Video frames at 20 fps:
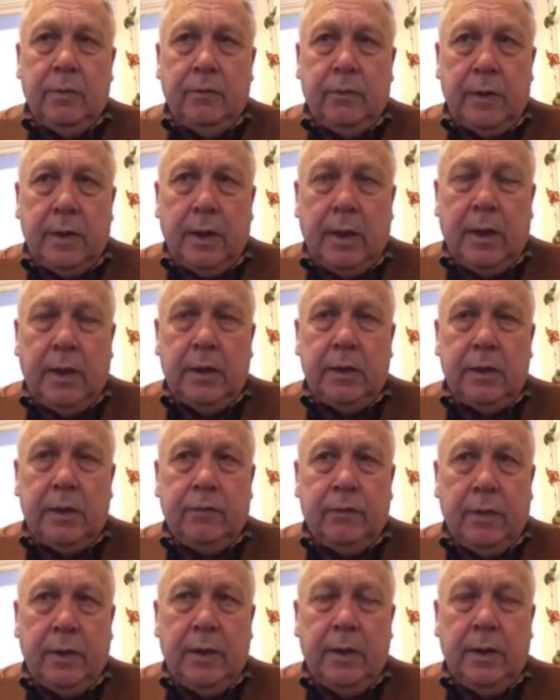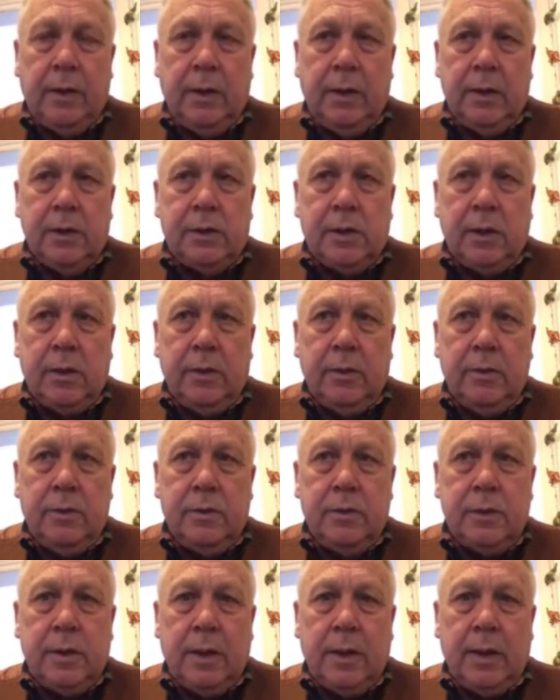Very hard to find these
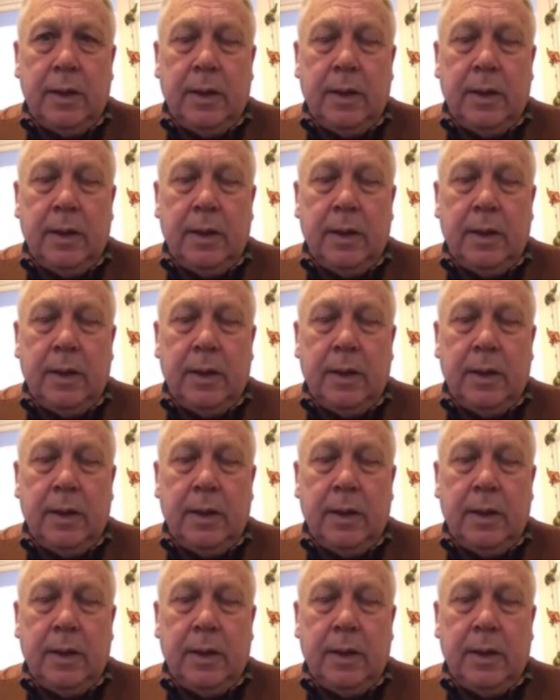clues.